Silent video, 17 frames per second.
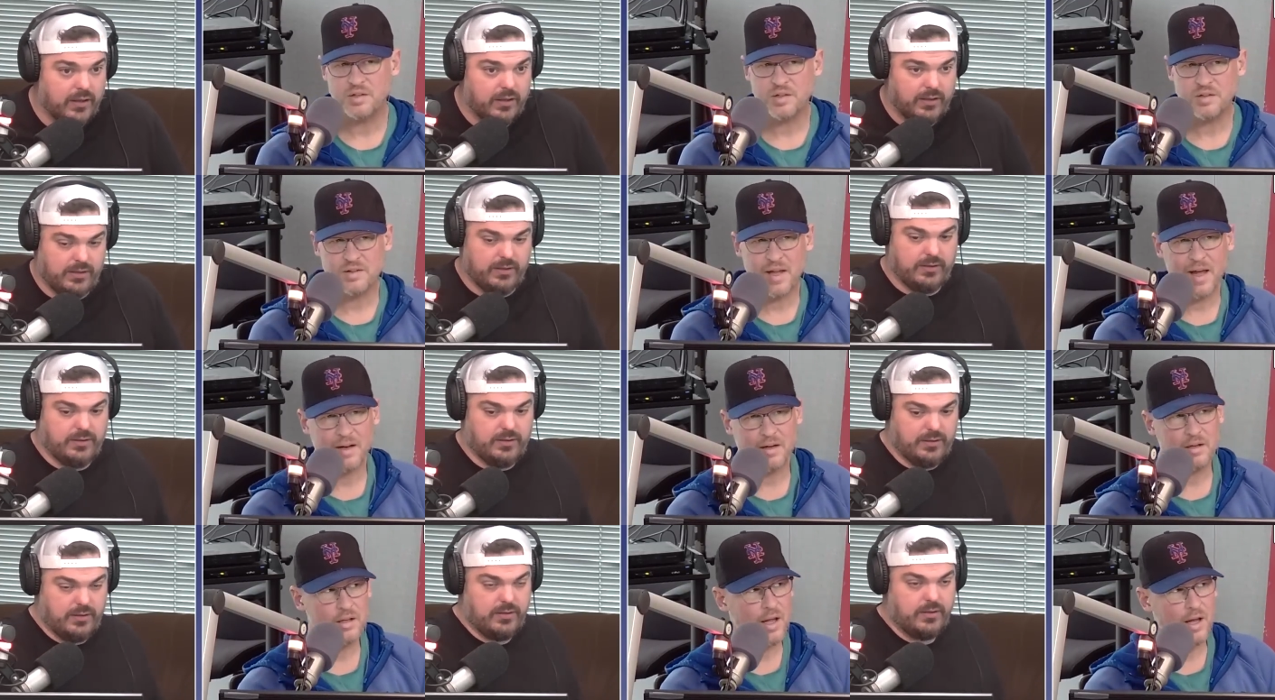Speaker 1: just
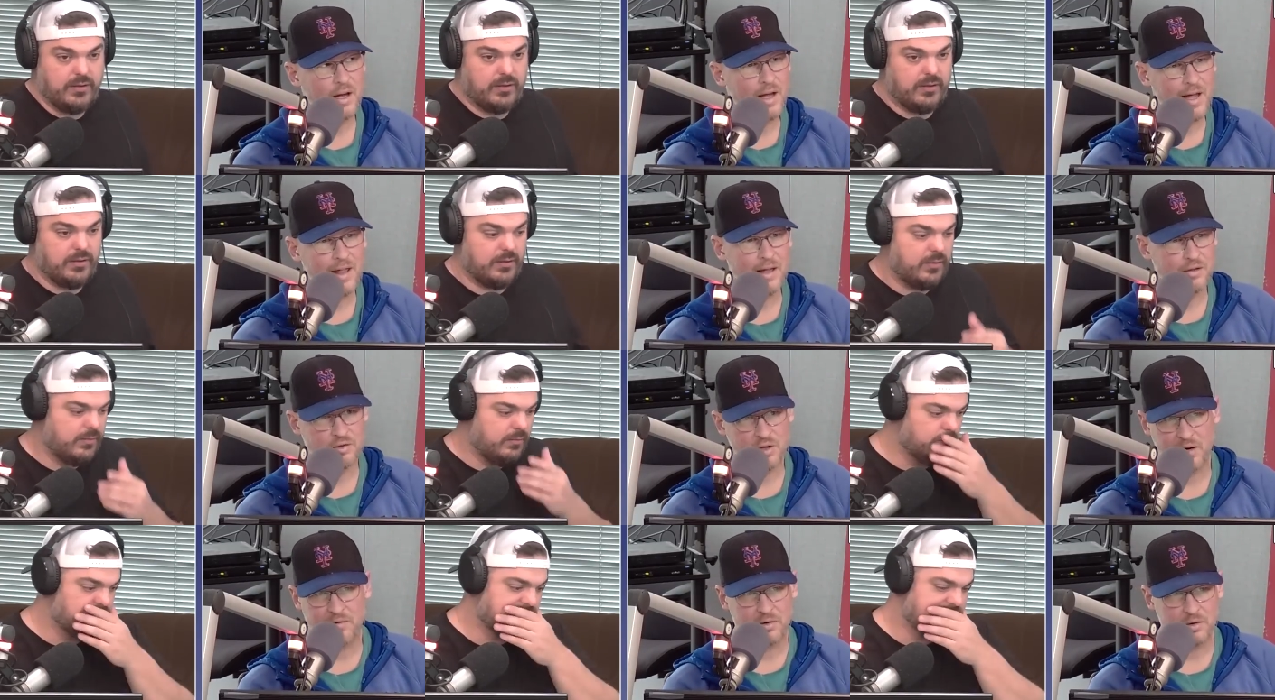that a guy like
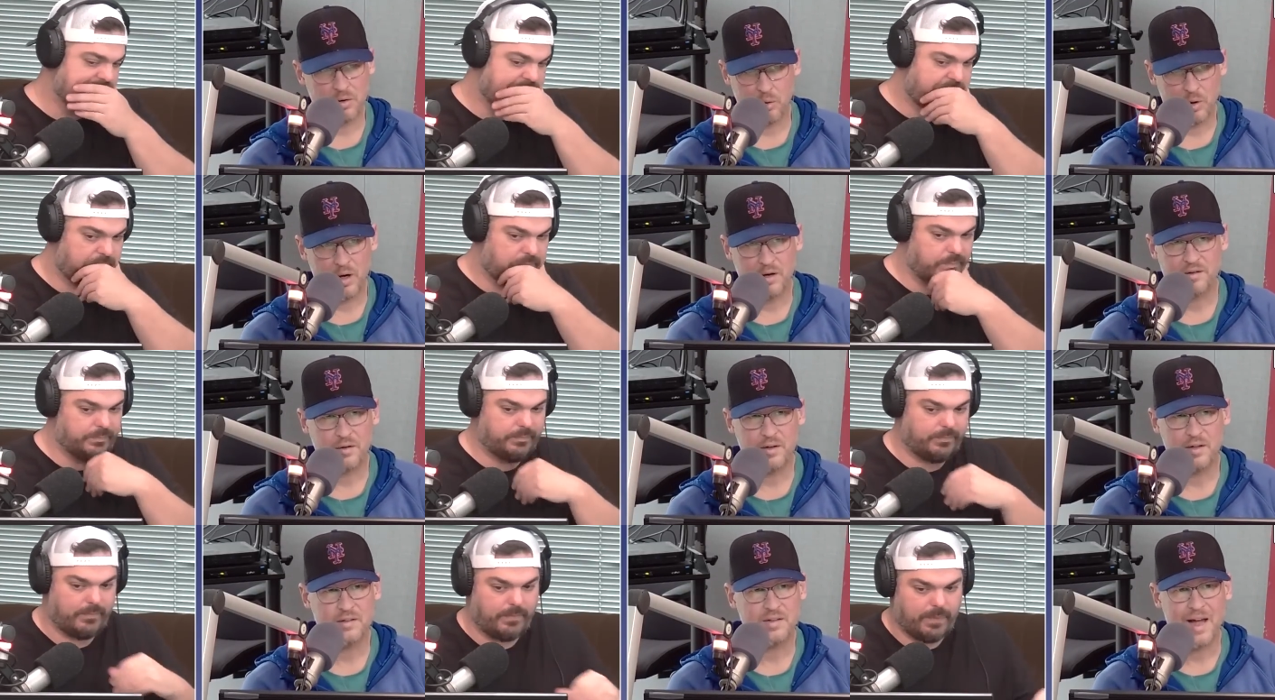Trevor Lawrence
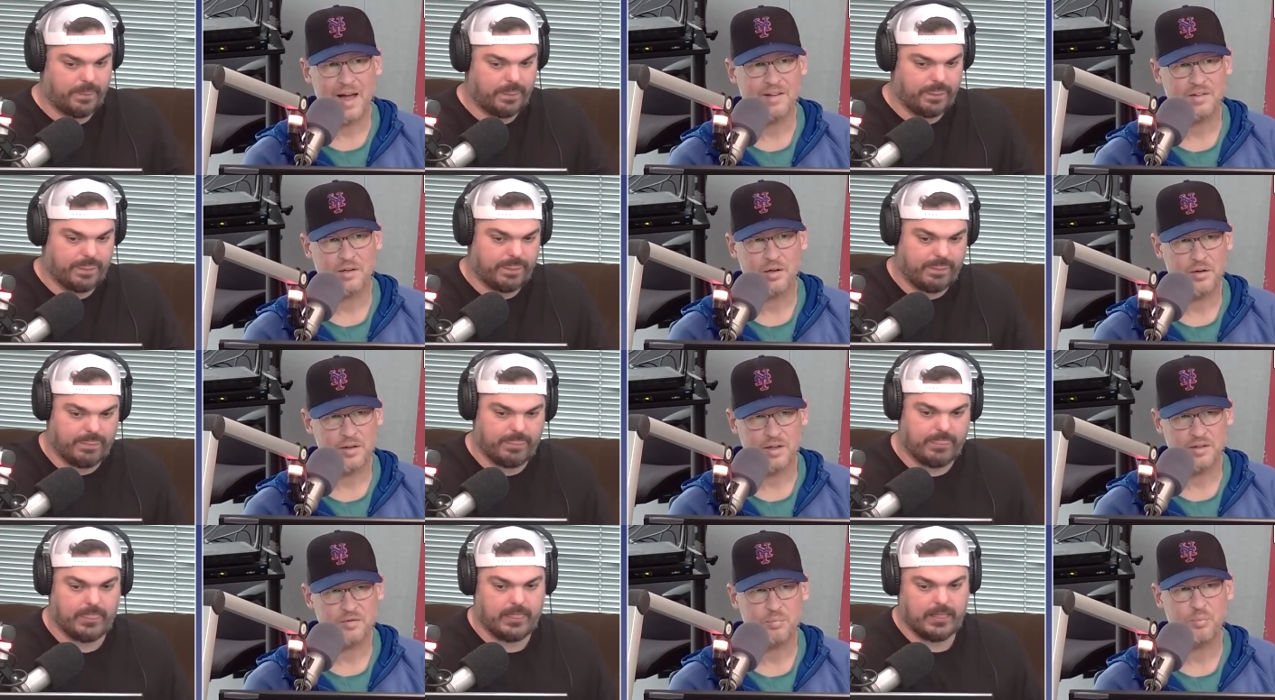or these guys that are
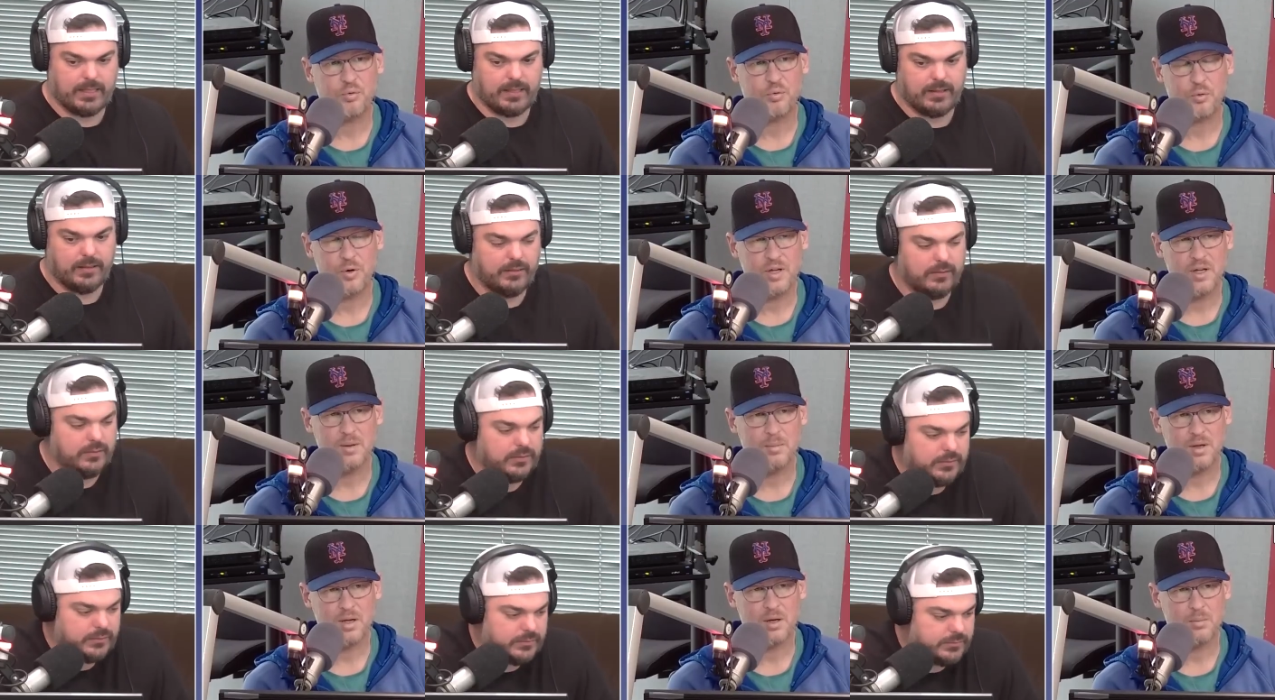these
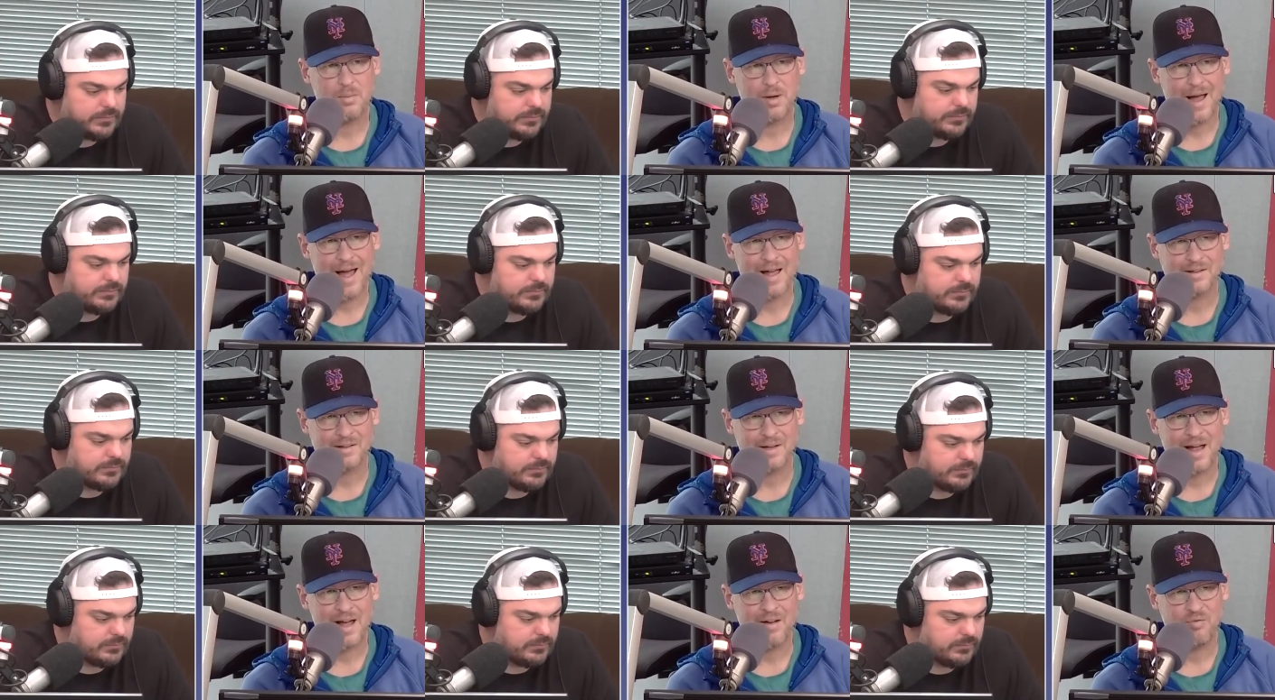premium guys
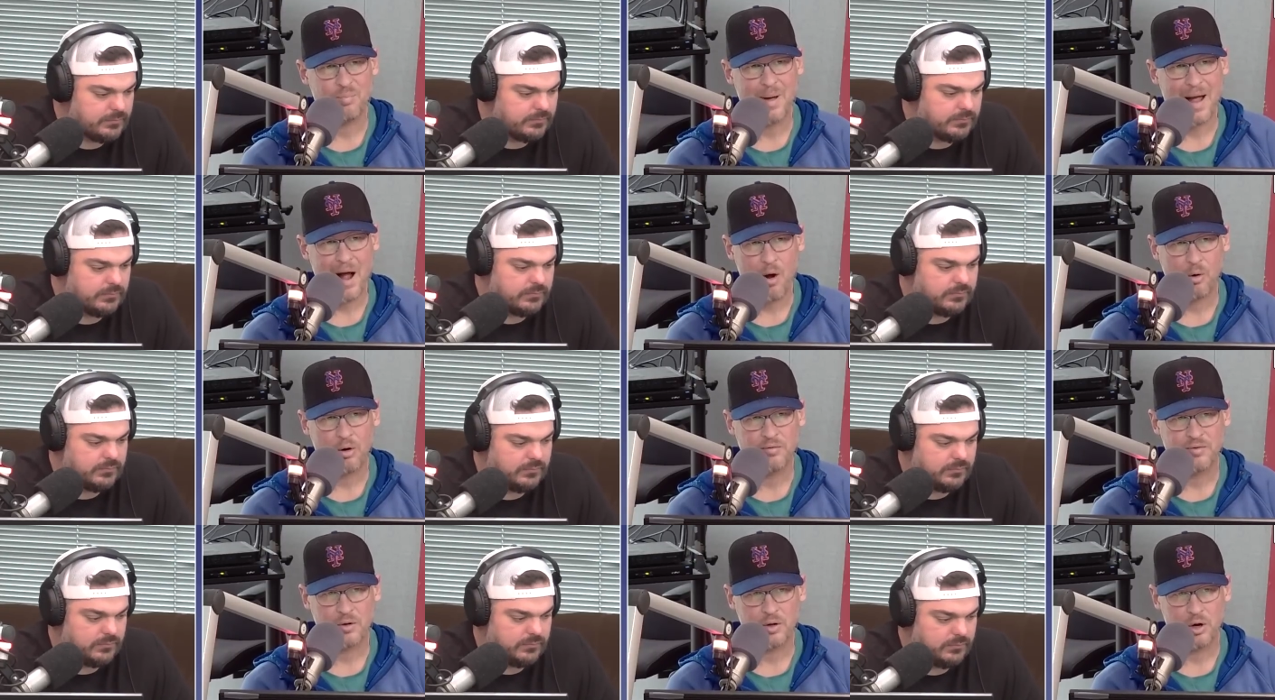that have
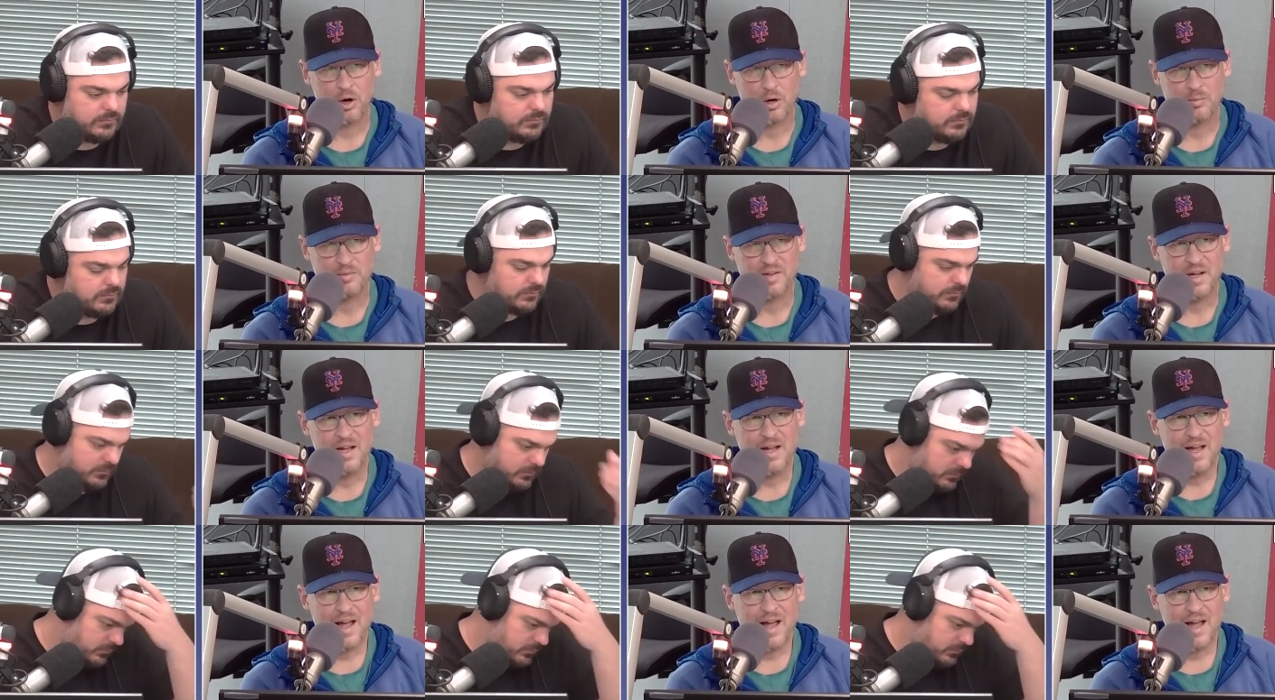powerful arms,